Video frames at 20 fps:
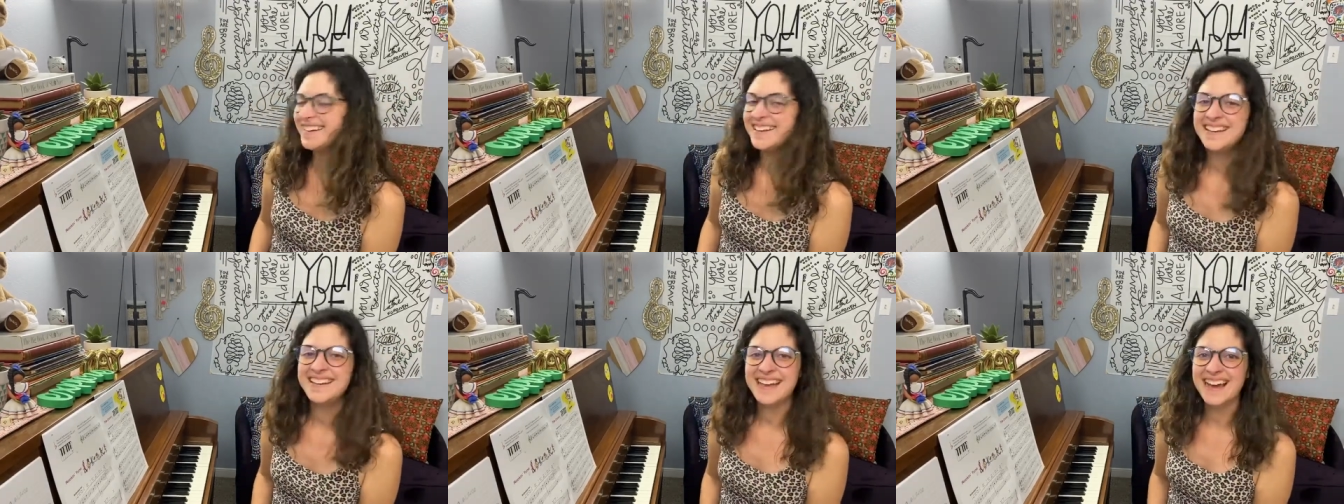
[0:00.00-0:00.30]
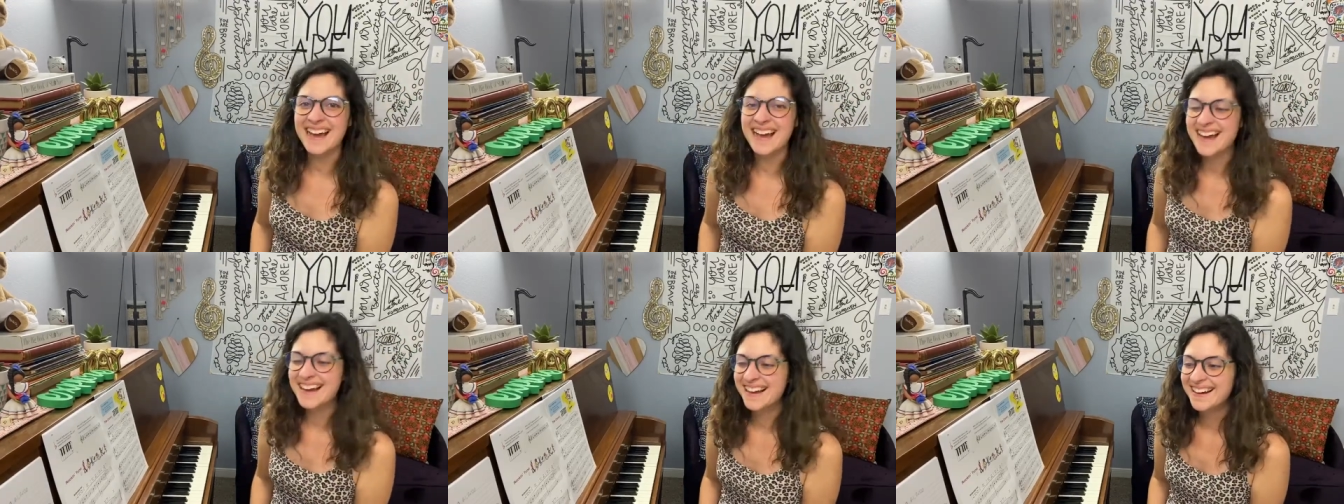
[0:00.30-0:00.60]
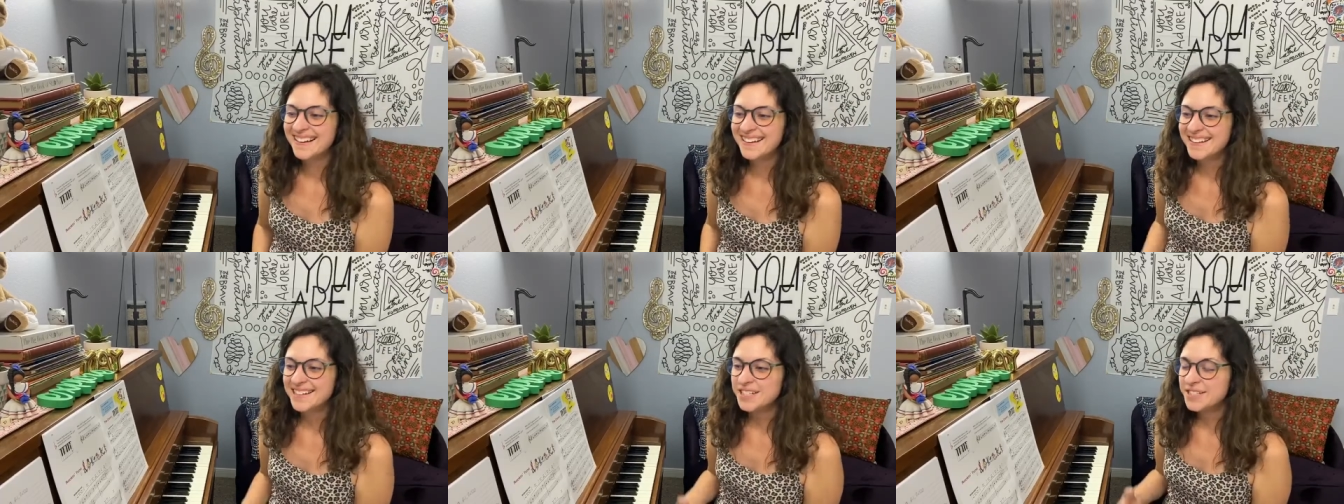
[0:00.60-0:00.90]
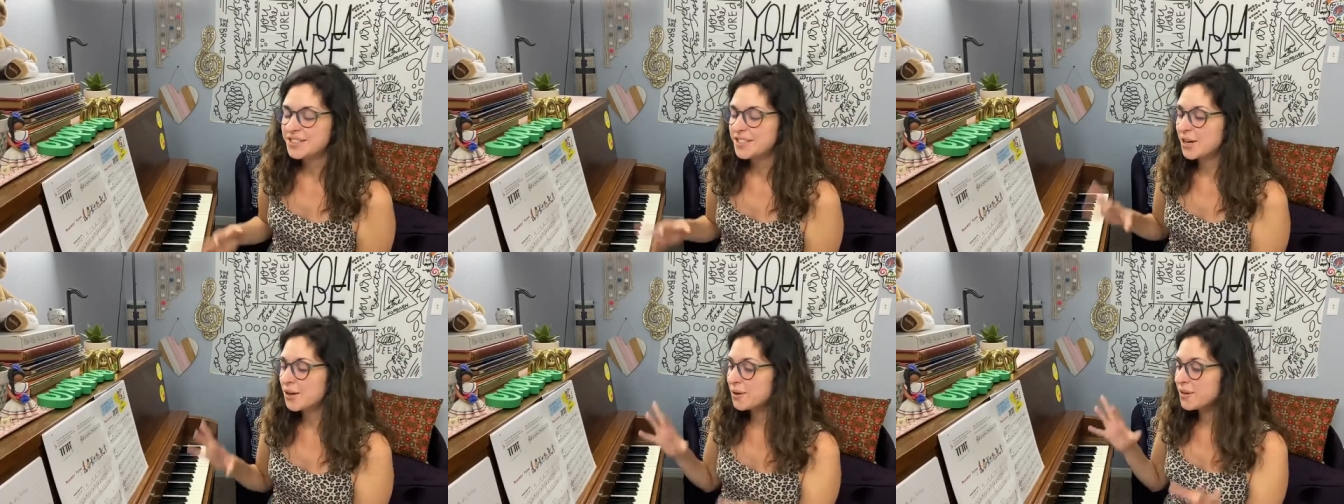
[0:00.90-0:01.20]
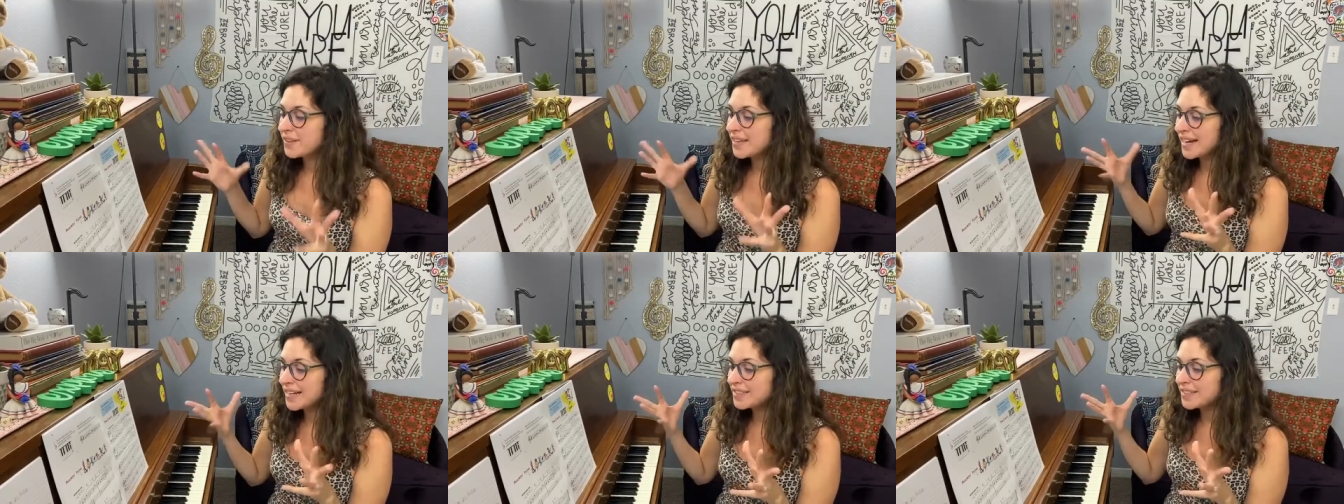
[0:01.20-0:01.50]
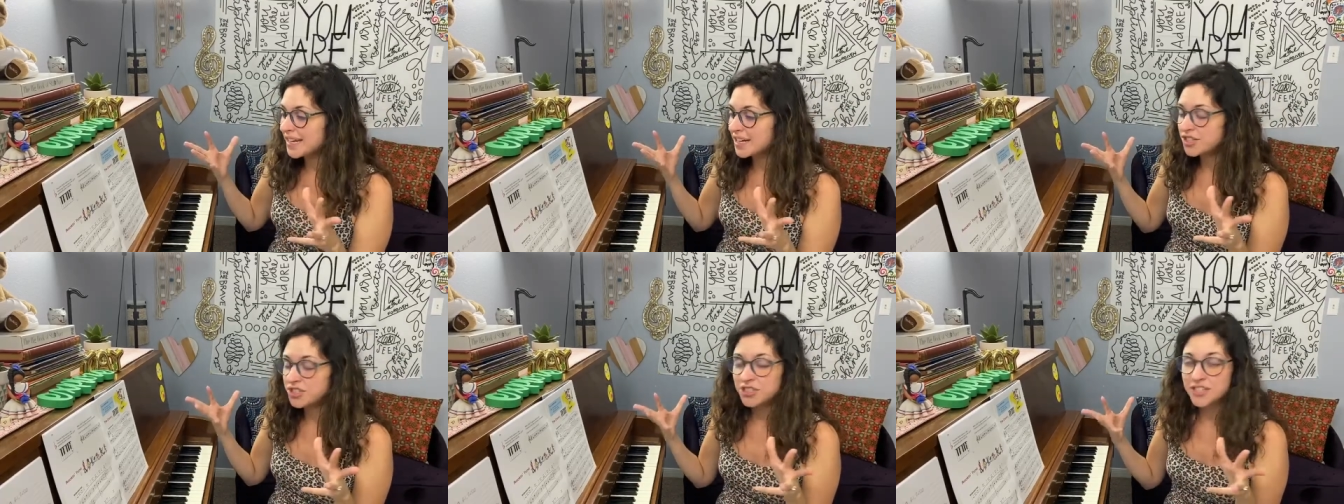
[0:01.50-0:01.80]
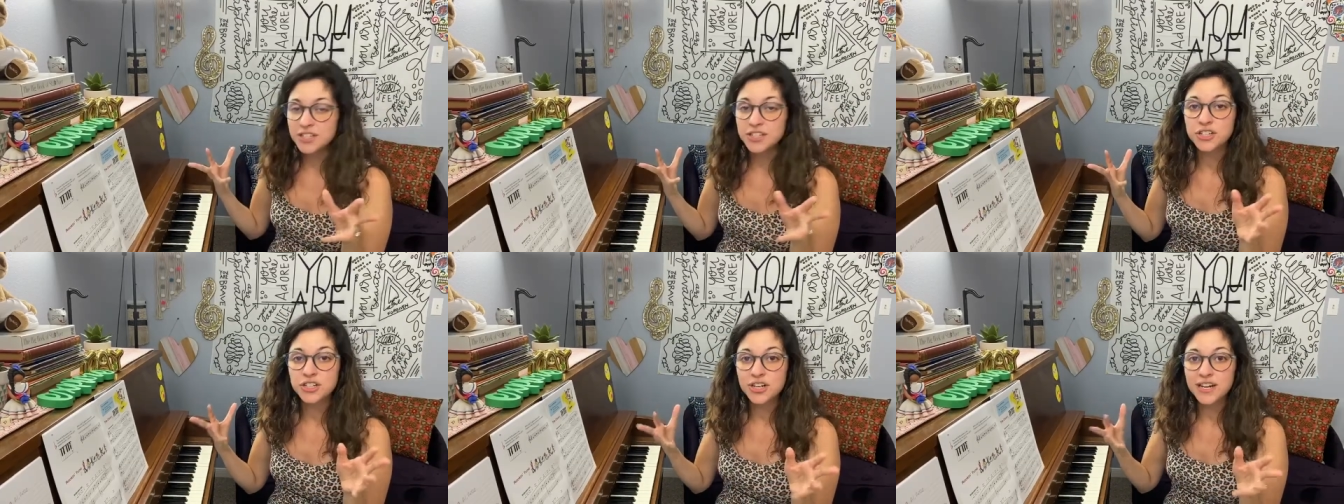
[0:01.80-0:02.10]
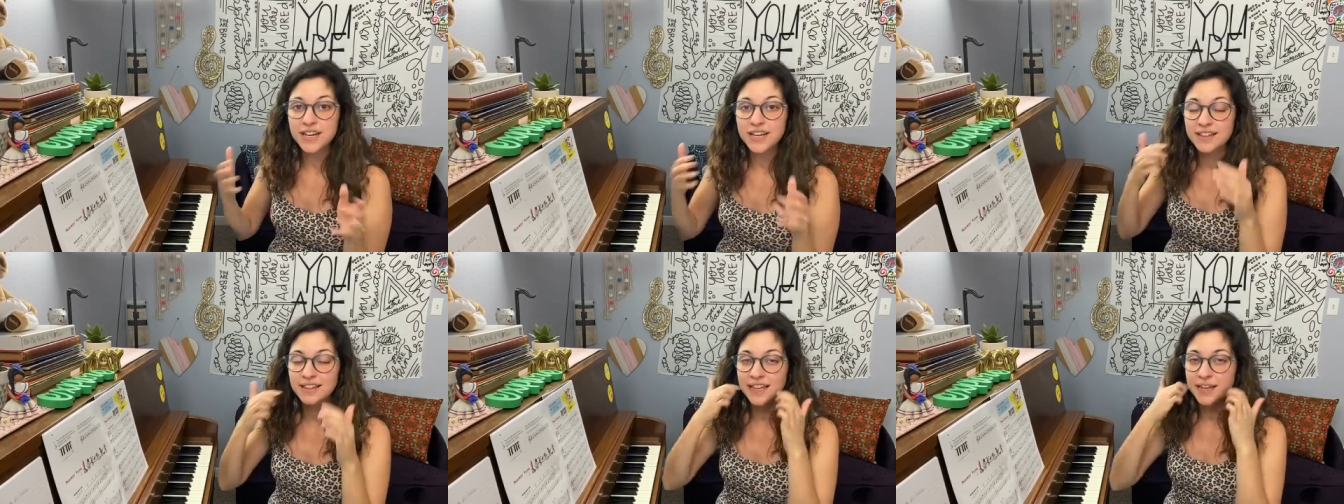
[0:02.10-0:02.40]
Yeah, so that's actually good.